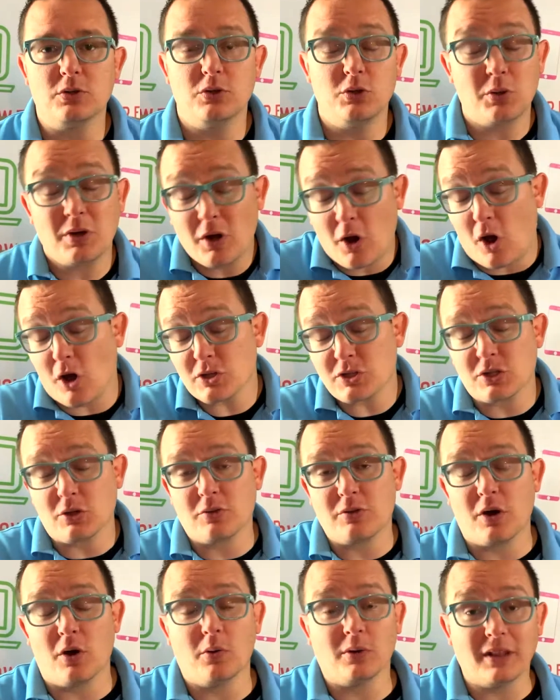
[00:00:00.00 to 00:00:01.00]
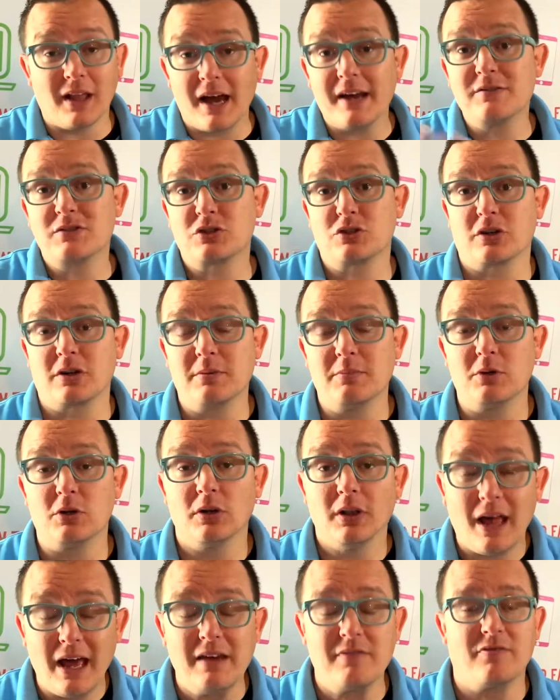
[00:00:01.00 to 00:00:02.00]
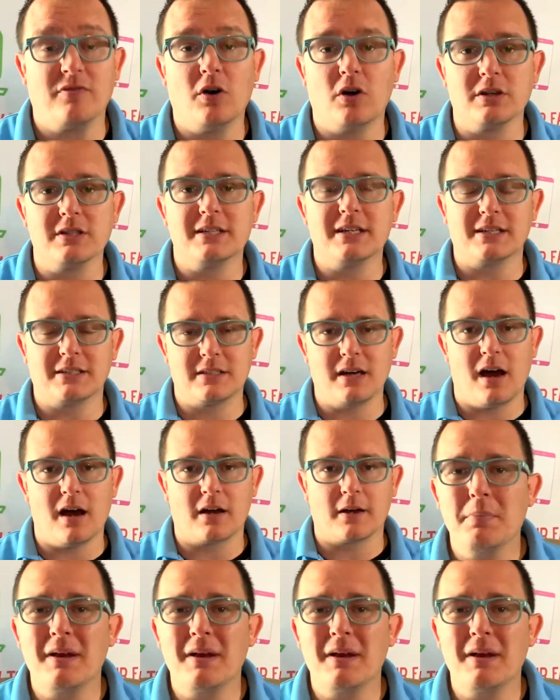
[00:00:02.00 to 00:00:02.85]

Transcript: You can also, though, live stream your life on TikTok.